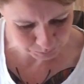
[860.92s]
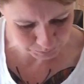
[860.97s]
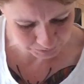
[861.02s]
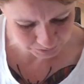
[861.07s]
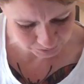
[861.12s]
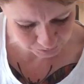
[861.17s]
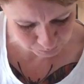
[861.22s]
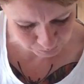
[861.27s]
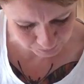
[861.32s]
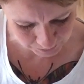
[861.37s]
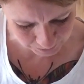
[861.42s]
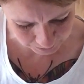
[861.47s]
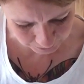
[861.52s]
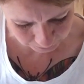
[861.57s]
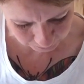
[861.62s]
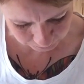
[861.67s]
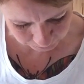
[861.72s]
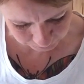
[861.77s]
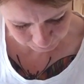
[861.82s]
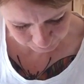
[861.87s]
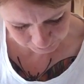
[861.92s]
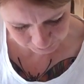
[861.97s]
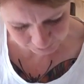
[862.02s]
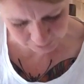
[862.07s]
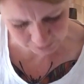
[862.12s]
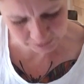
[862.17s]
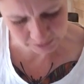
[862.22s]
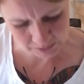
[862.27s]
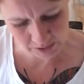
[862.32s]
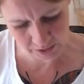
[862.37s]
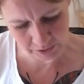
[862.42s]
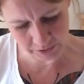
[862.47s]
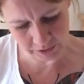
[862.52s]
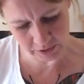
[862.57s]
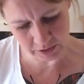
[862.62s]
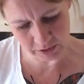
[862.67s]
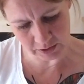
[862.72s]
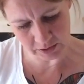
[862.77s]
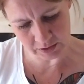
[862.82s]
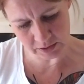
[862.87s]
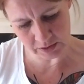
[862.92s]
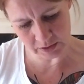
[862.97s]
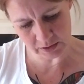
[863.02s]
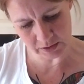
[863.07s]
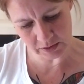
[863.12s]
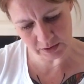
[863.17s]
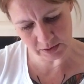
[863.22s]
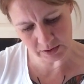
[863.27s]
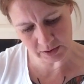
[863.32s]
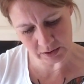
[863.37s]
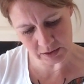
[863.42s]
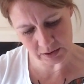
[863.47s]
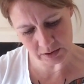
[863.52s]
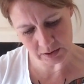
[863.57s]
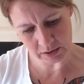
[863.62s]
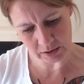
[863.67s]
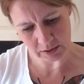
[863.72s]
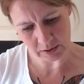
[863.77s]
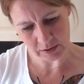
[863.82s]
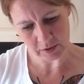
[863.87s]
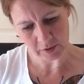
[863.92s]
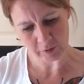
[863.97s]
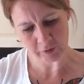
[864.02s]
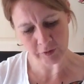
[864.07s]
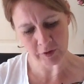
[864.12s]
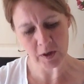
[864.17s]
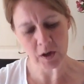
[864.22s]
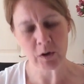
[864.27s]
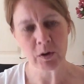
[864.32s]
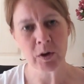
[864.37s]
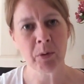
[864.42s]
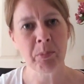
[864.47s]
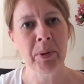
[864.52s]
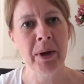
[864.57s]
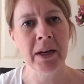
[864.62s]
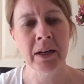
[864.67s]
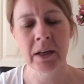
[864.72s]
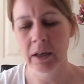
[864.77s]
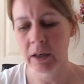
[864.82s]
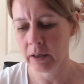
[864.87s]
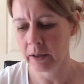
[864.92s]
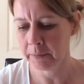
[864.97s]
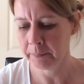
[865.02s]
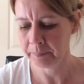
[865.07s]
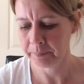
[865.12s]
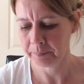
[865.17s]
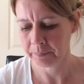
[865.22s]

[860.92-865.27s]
one as well. This designer is Fiona Baker.